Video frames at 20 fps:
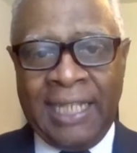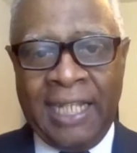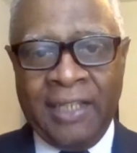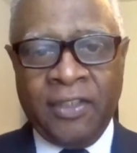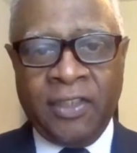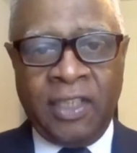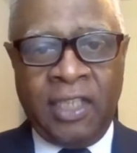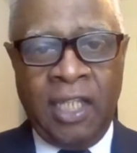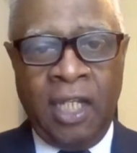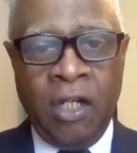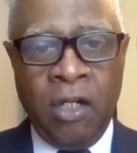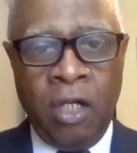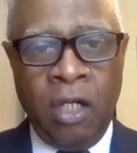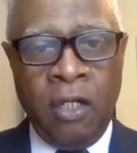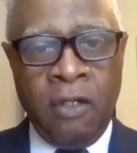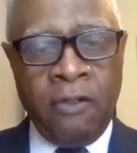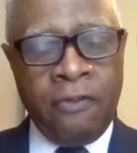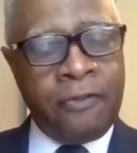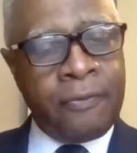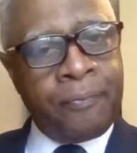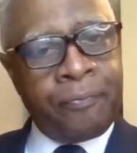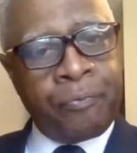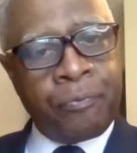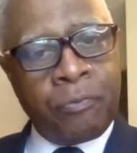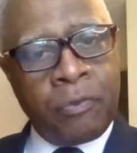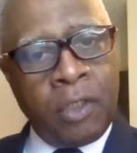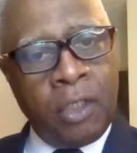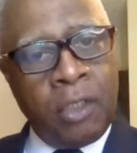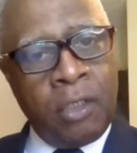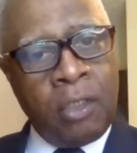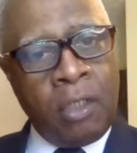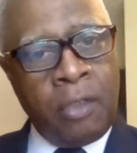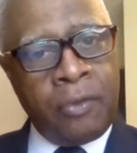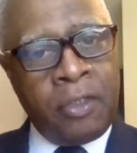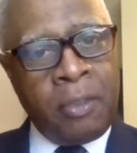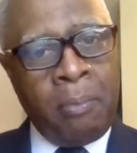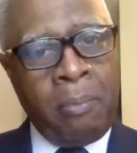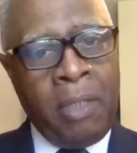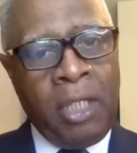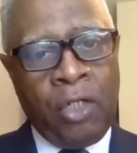takes care of
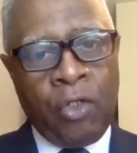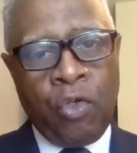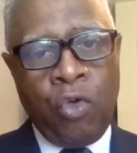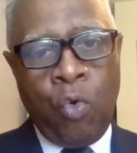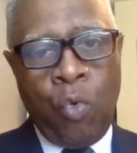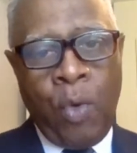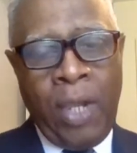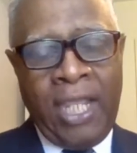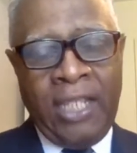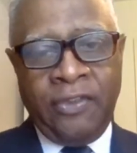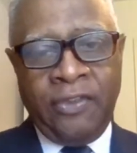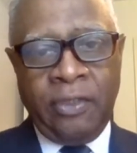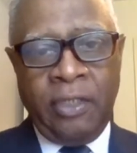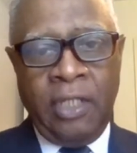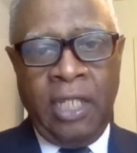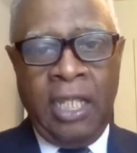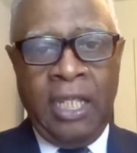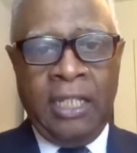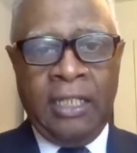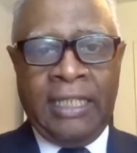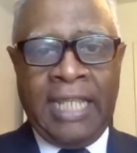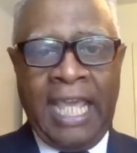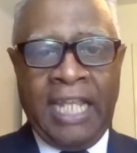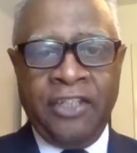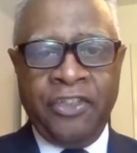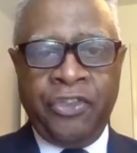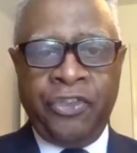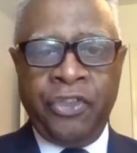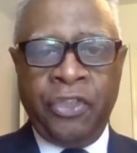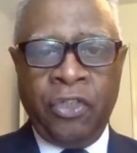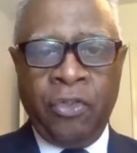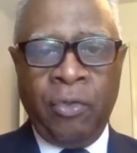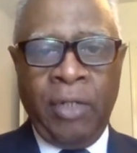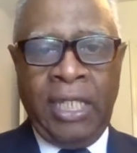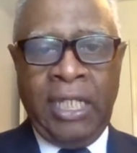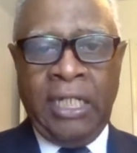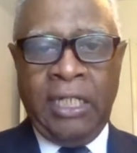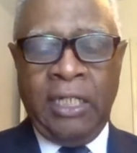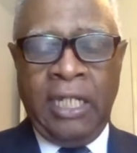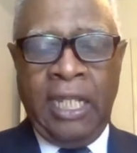the medical waste that is
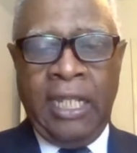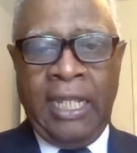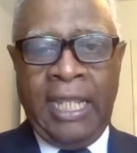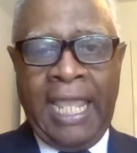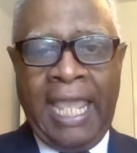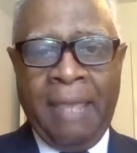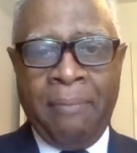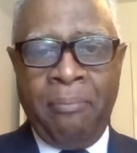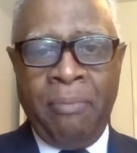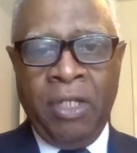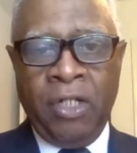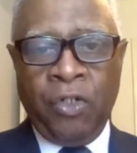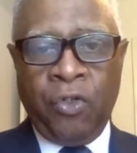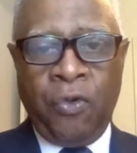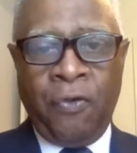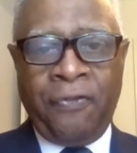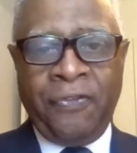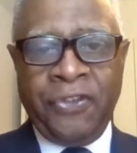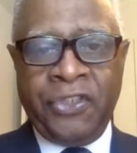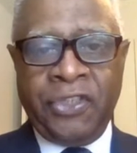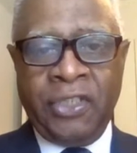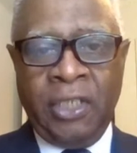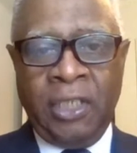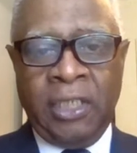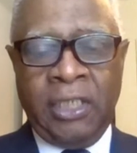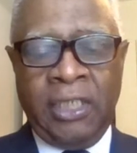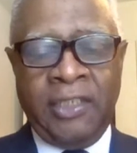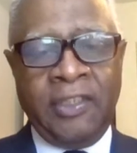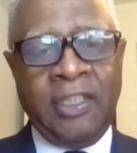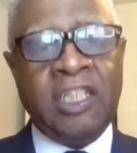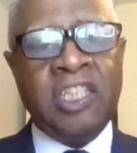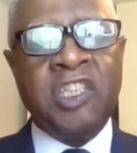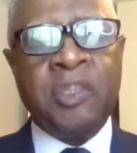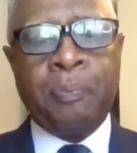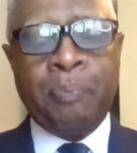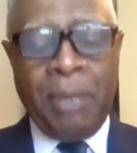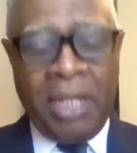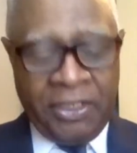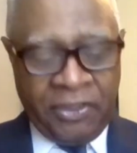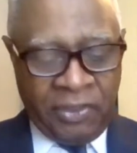generated at medical facilities,
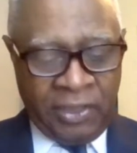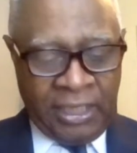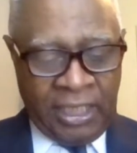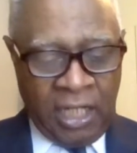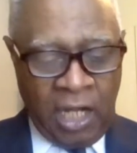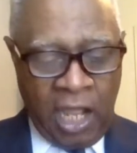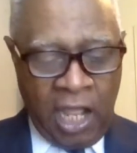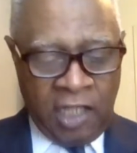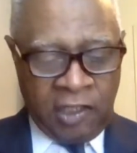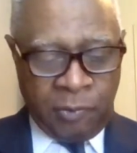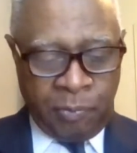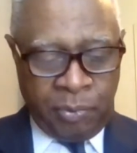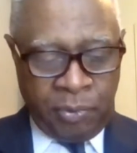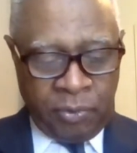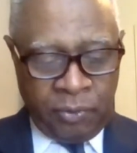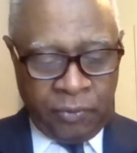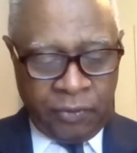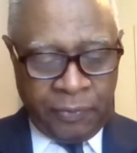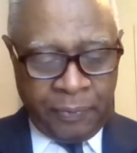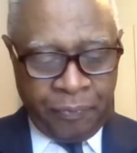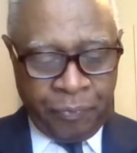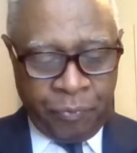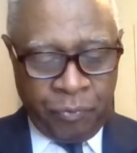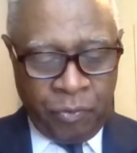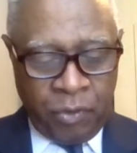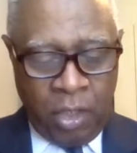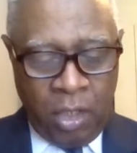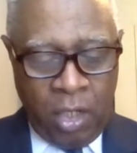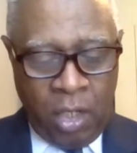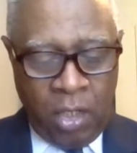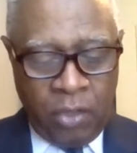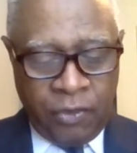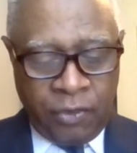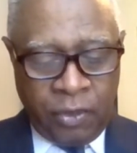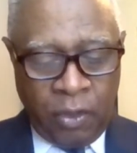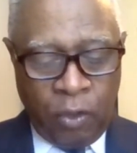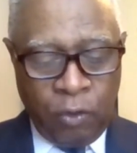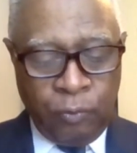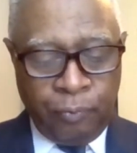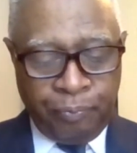especially at hospitals.
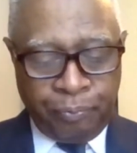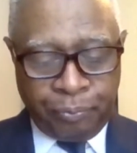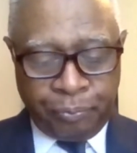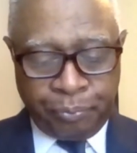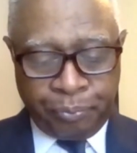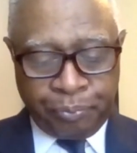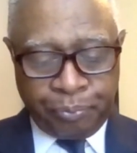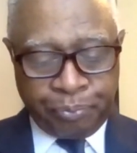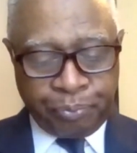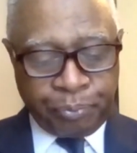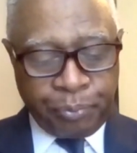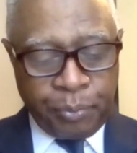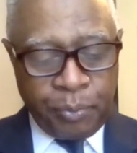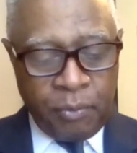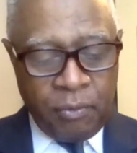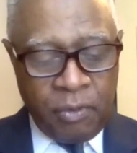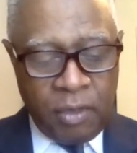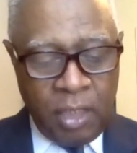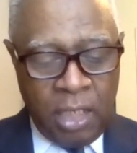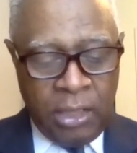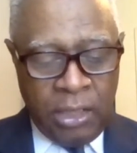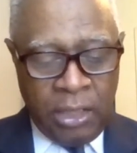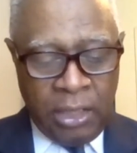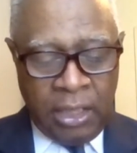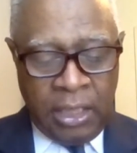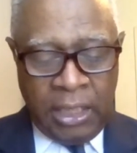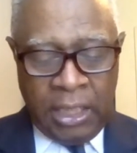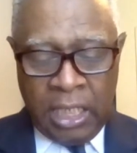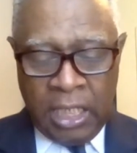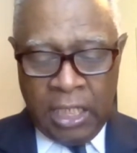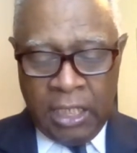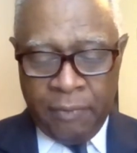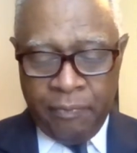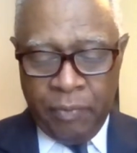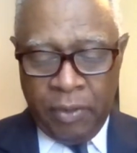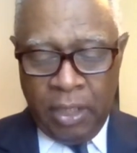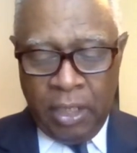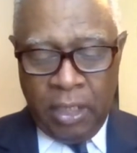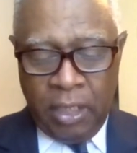So the